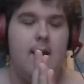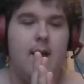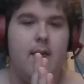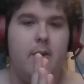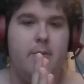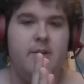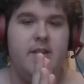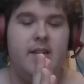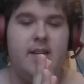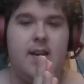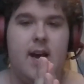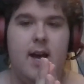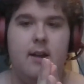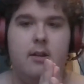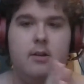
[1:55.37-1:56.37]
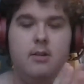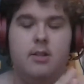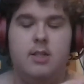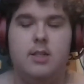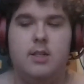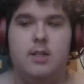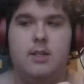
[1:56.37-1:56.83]
and then we see
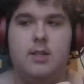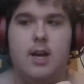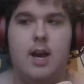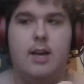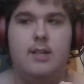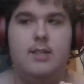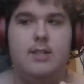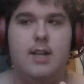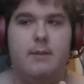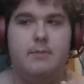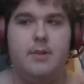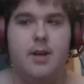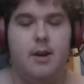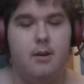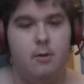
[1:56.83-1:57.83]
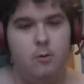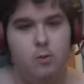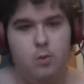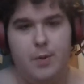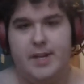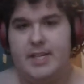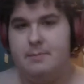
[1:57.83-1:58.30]
Kylo's TIE Silencer
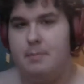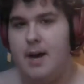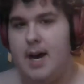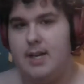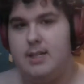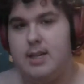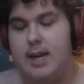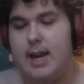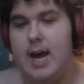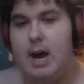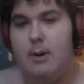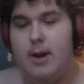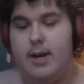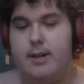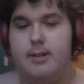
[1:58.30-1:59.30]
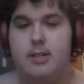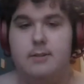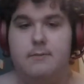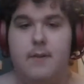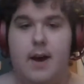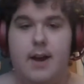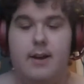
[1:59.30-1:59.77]
whiz past like how Anakin's
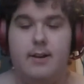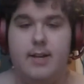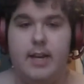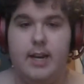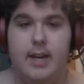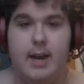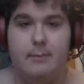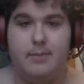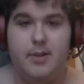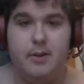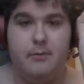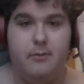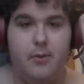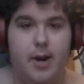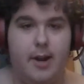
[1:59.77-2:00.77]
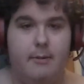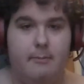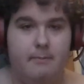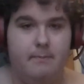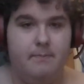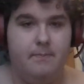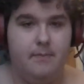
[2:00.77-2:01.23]
fighter did in episode 3.
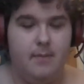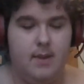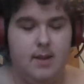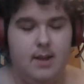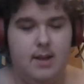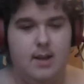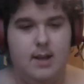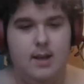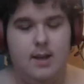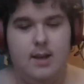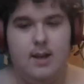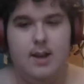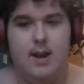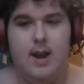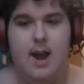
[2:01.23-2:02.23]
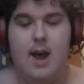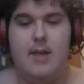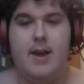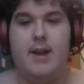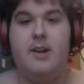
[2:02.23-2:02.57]
And then